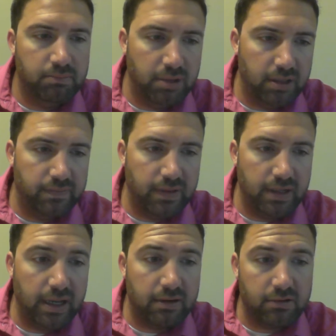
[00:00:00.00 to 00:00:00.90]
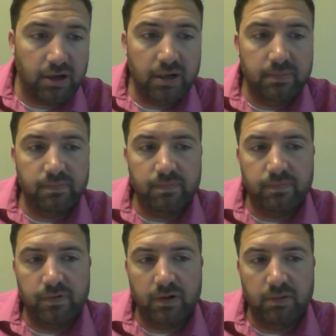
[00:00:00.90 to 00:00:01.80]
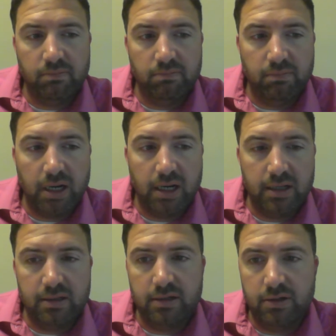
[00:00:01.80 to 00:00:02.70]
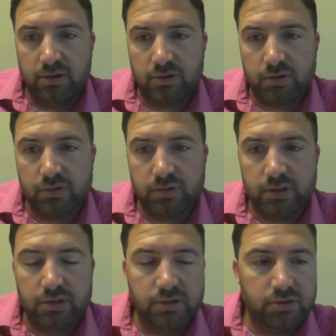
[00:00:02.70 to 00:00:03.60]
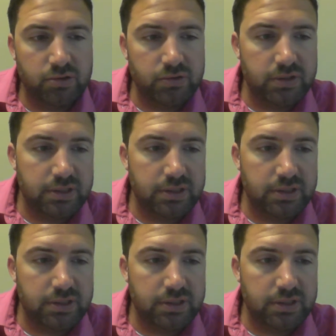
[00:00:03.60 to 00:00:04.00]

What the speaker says: But if they downgrade them from buy to neutrals or neutrals